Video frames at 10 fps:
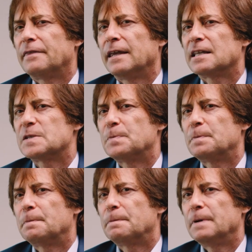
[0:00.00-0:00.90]
think it's
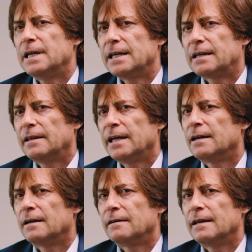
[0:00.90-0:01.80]
pretty
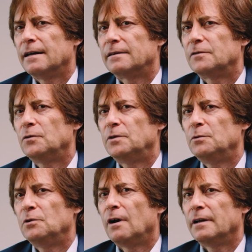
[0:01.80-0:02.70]
clear that you
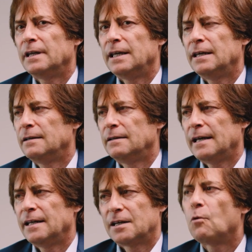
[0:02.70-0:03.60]
do not need
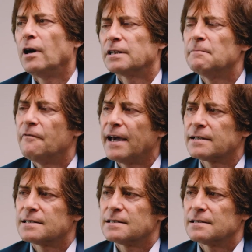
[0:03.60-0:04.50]
any quantum
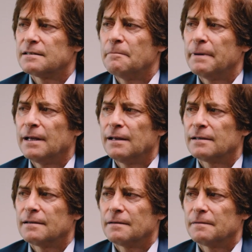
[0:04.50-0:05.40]
effects to
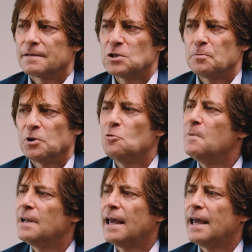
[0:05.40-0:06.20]
build superhuman